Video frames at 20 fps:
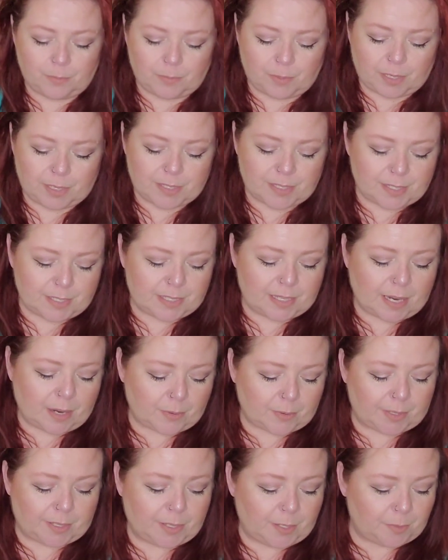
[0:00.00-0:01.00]
Why is the
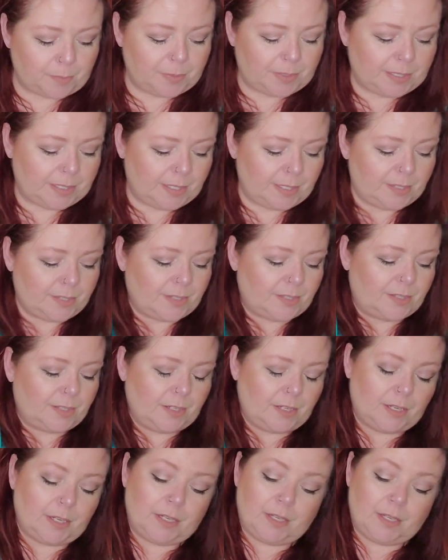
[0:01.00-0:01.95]
Tower here, please?